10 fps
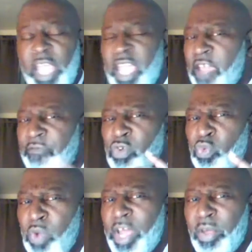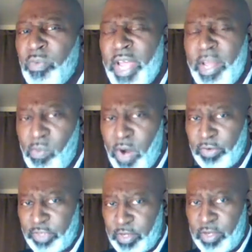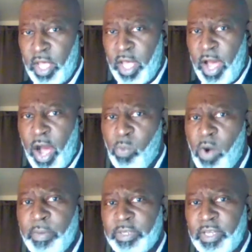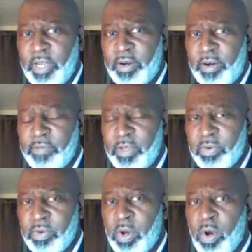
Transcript: if you really, really want to a woman to love you,